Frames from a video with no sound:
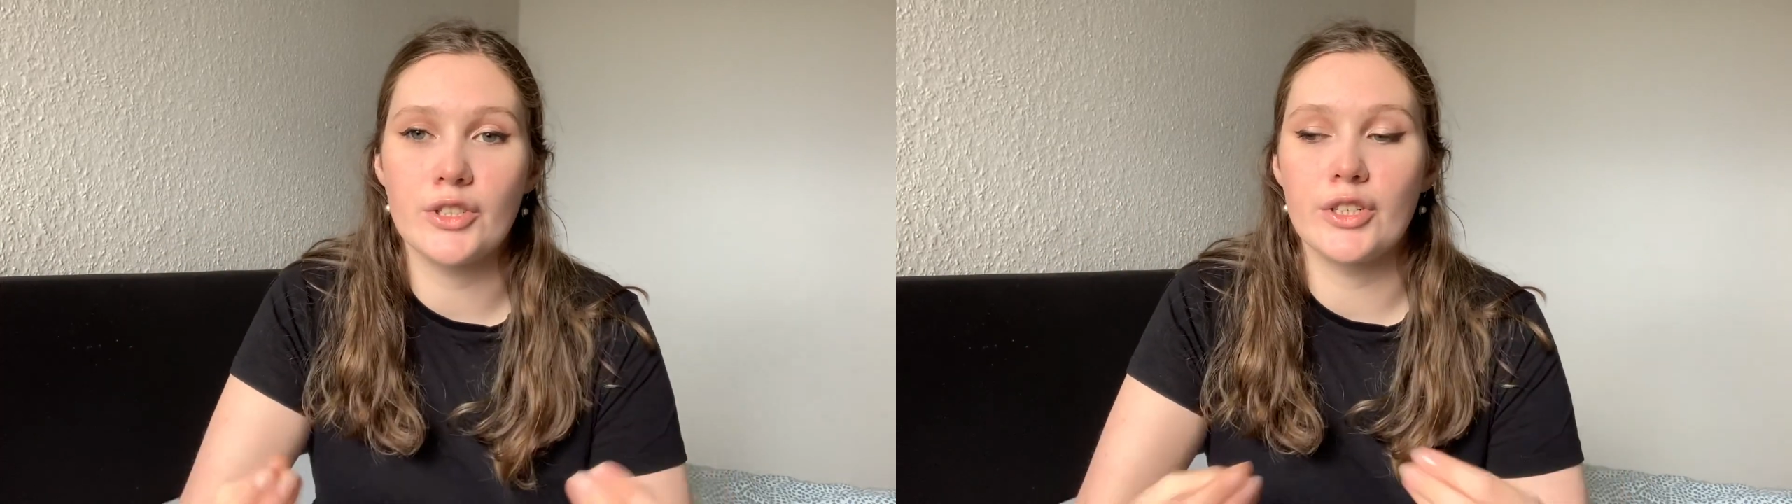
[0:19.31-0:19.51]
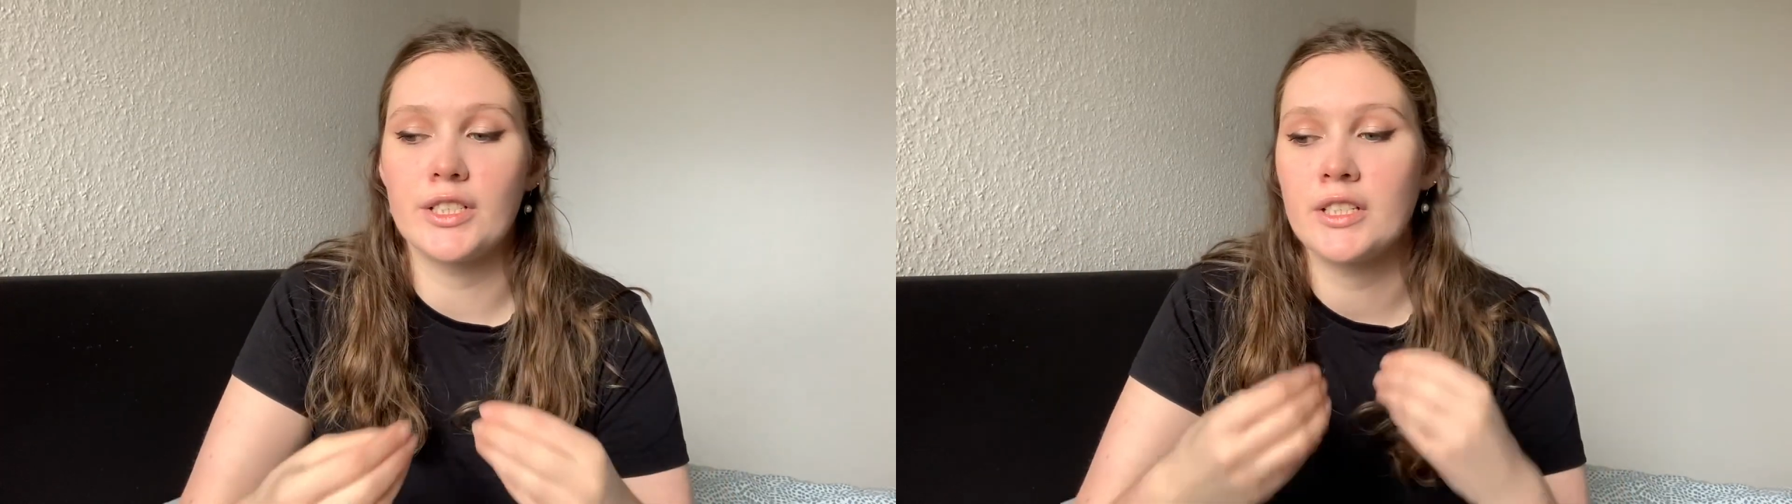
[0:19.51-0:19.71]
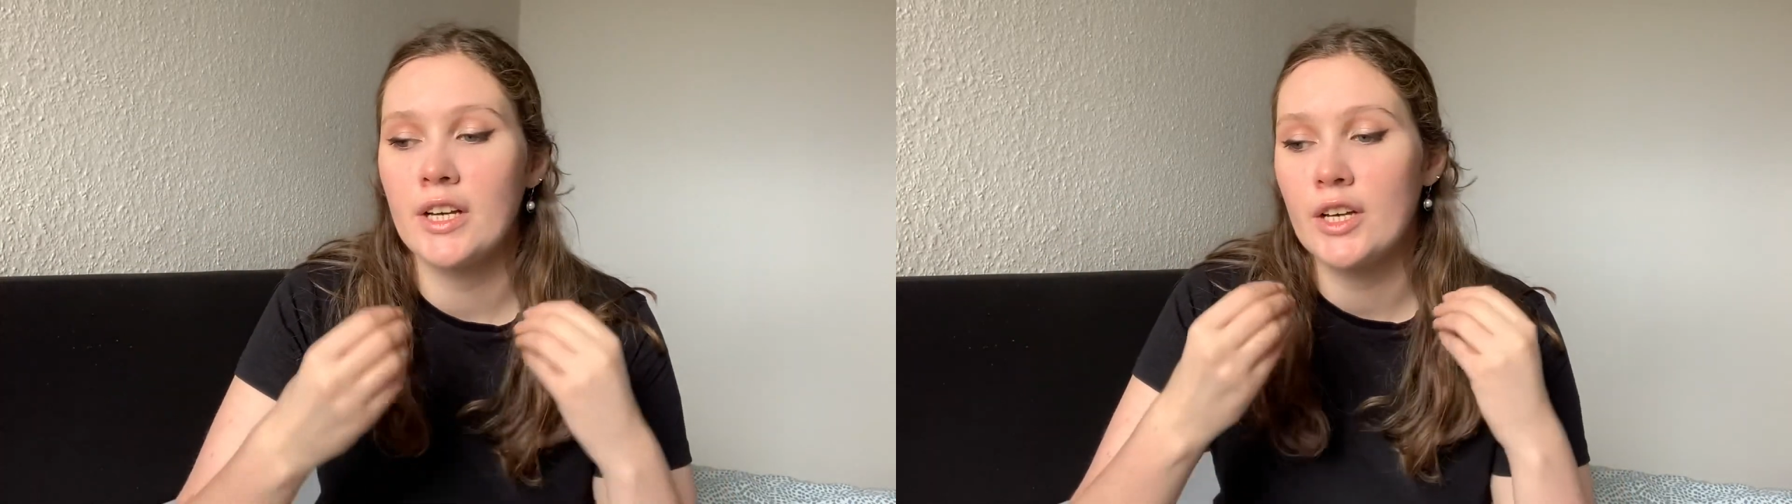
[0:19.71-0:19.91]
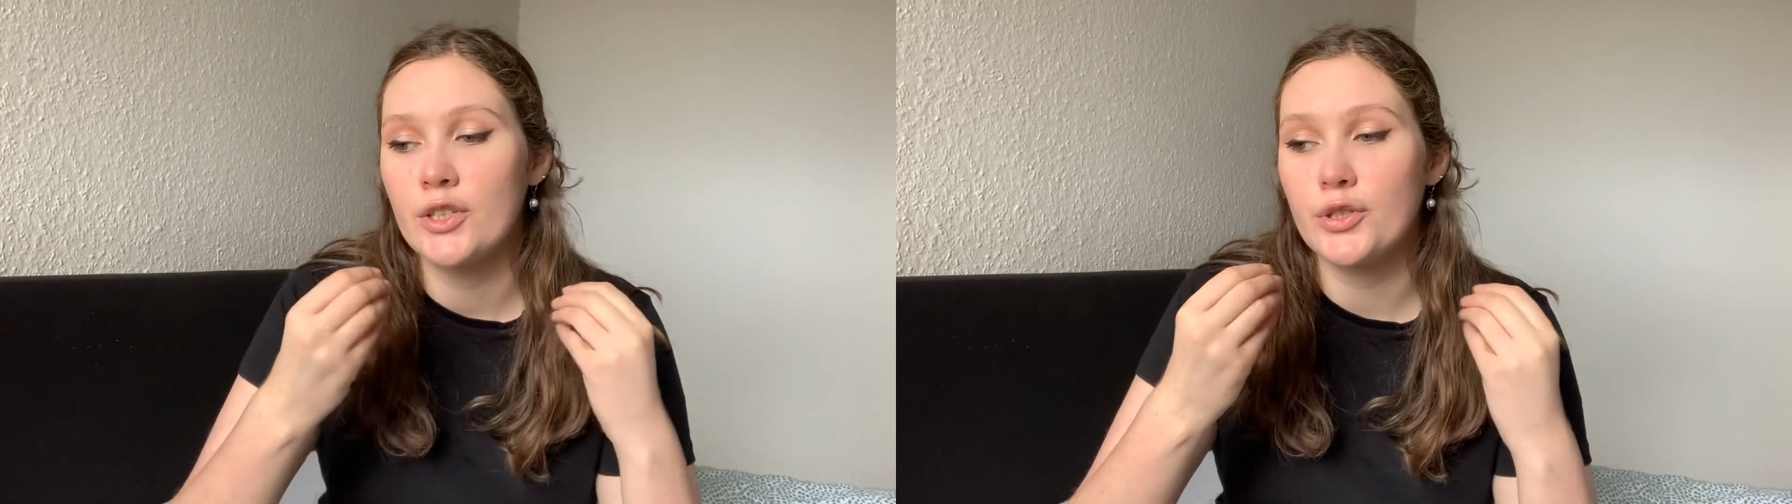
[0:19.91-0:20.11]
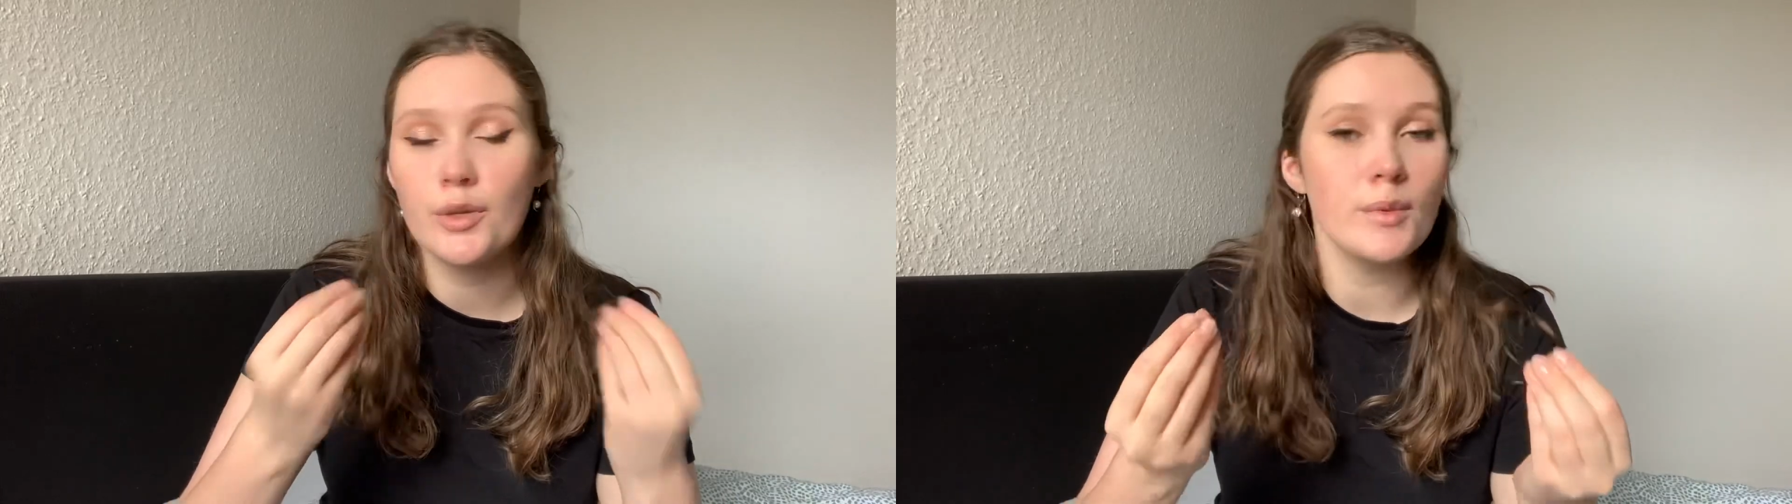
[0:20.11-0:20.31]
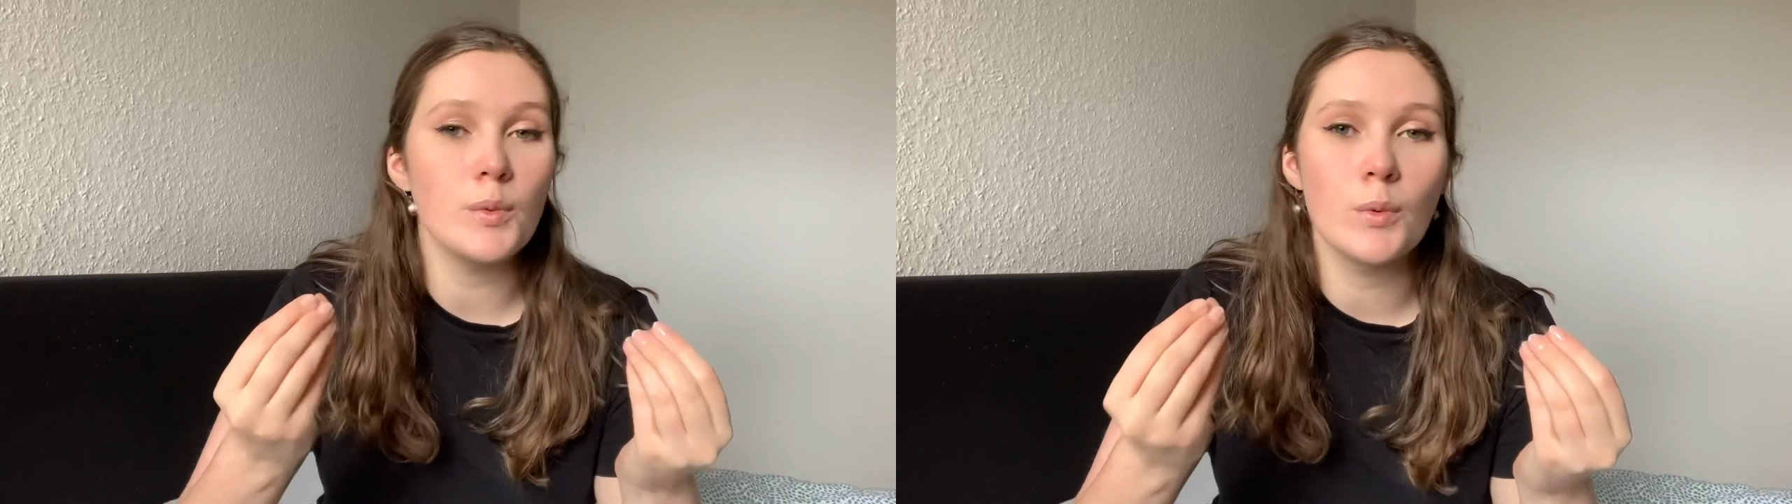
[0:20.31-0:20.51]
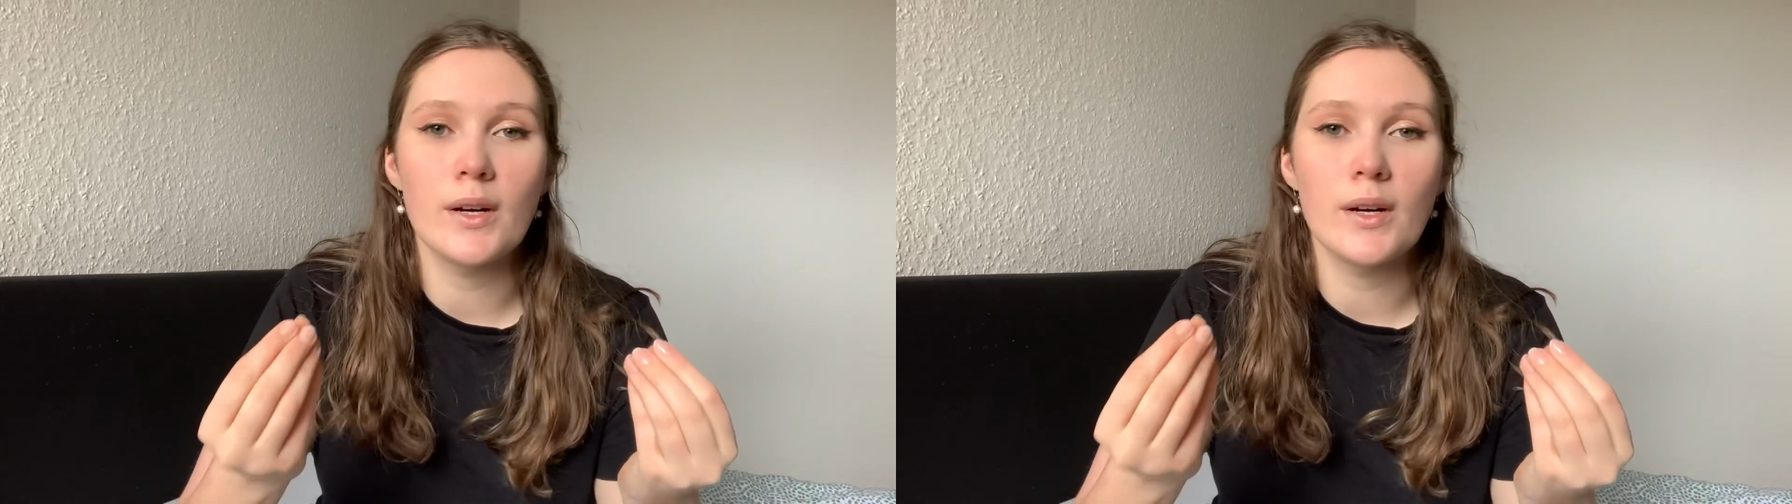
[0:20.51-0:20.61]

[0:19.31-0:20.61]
just German